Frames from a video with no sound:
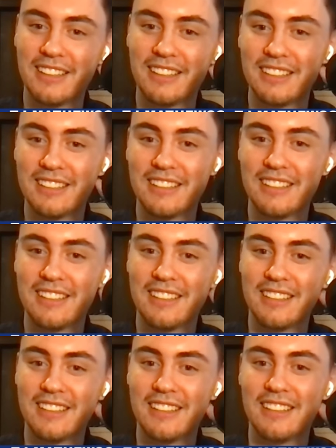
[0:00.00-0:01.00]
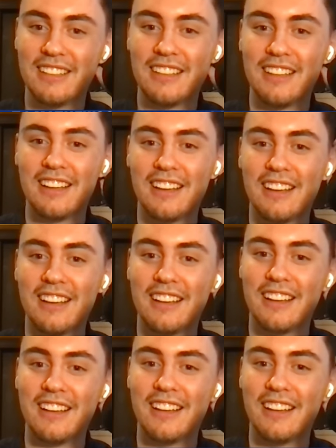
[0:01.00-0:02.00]

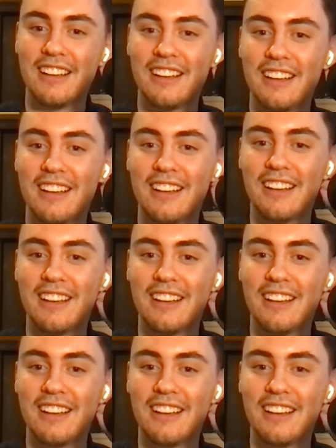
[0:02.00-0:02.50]
This person isn't speaking.